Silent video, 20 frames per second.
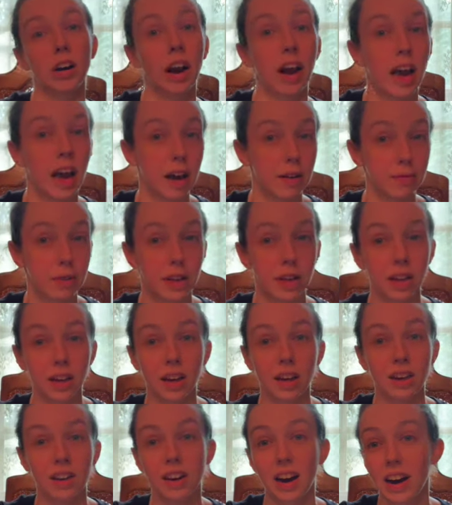having
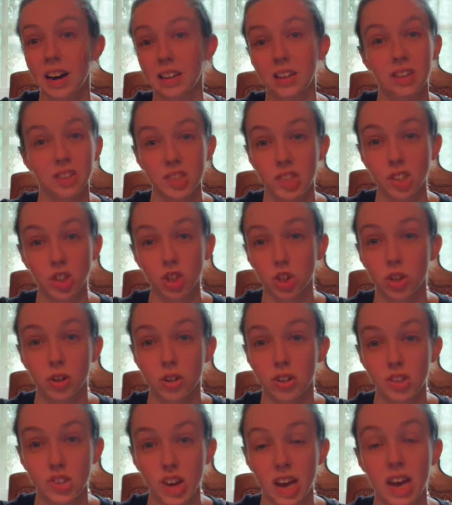not such a
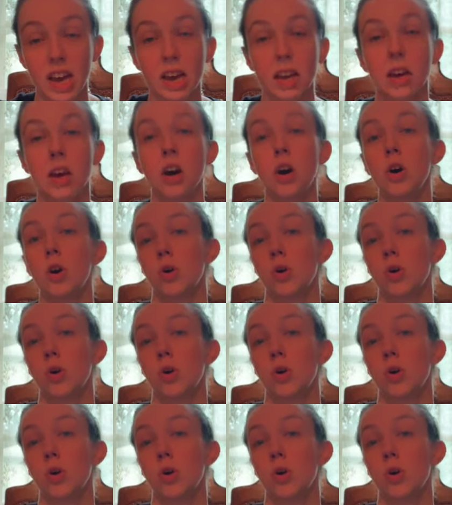good day,